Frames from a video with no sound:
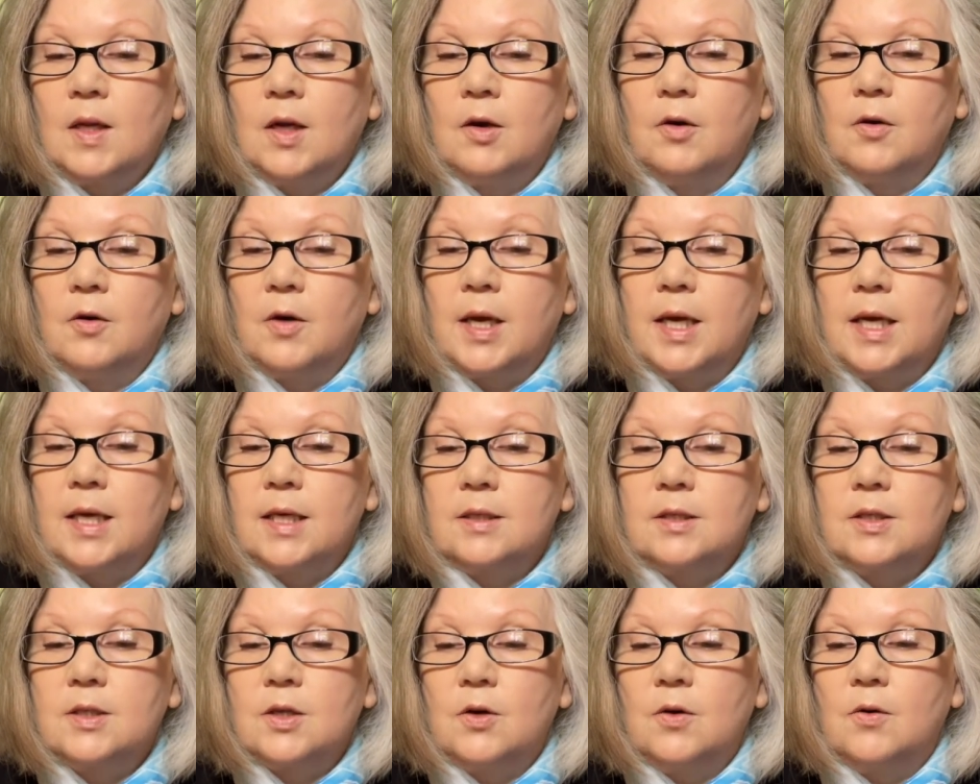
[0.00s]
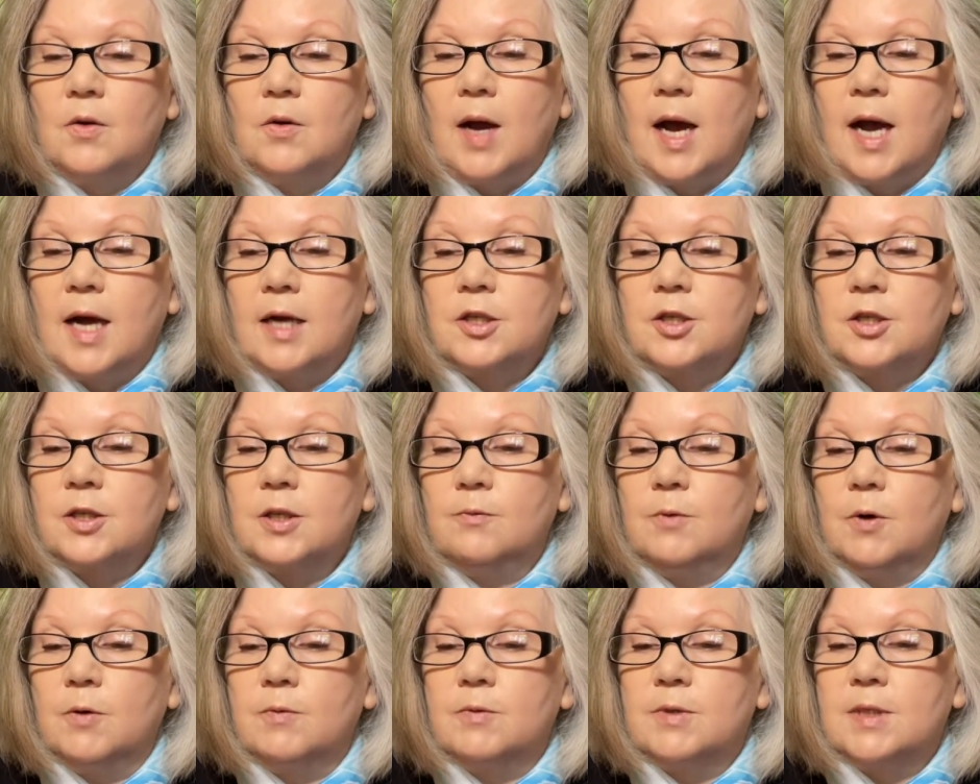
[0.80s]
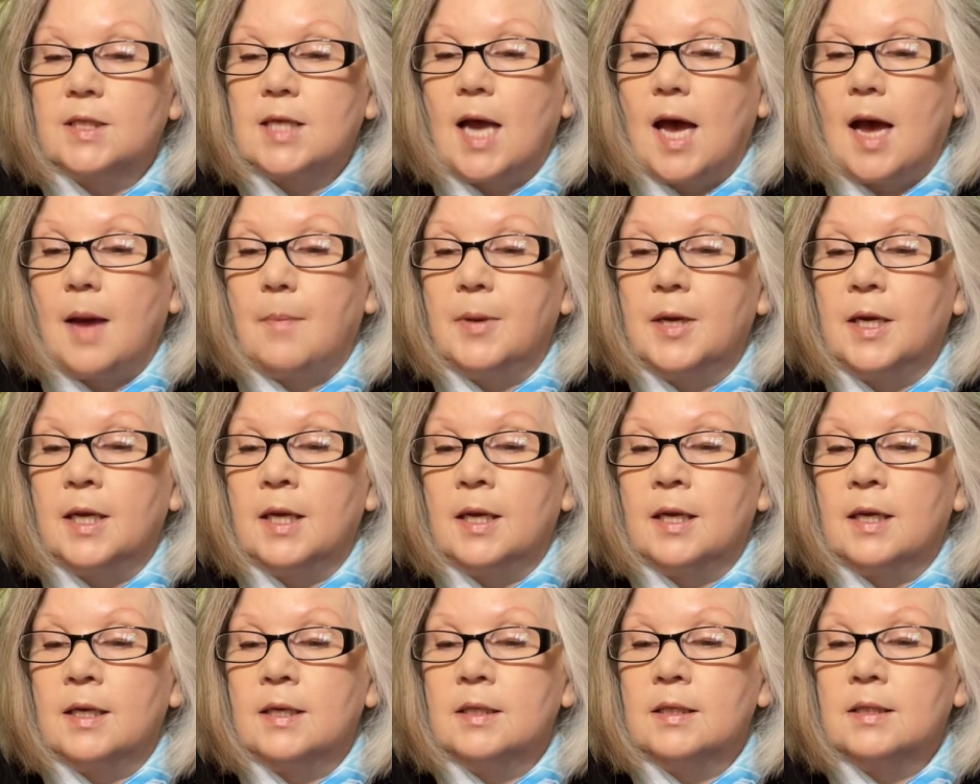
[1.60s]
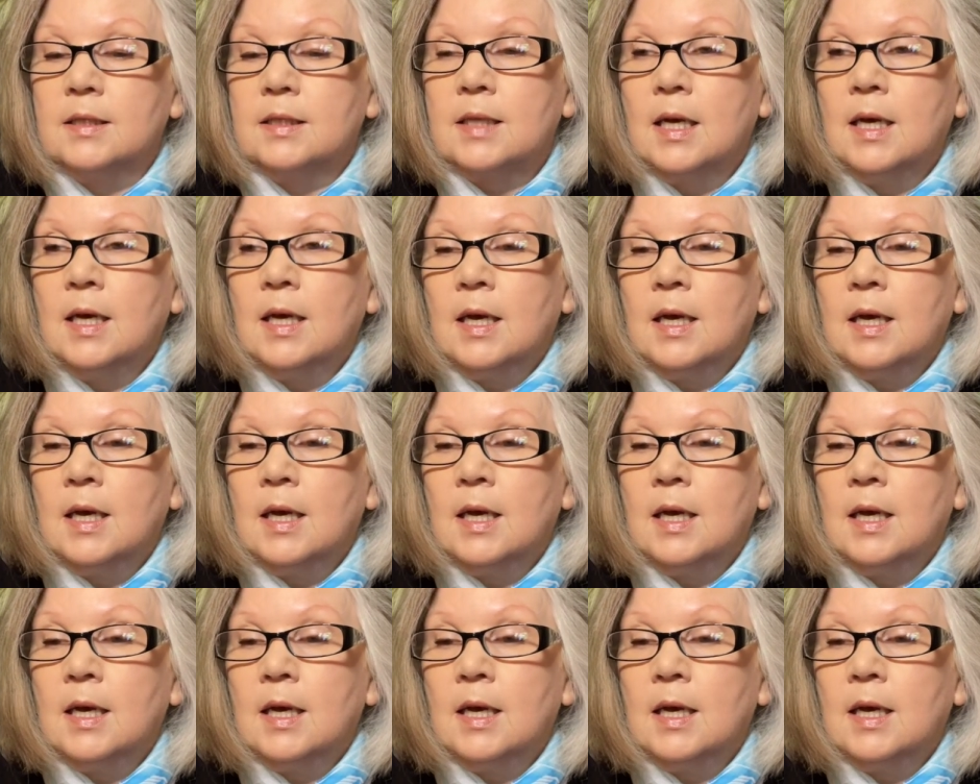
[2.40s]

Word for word: Okay, so actually what was happening is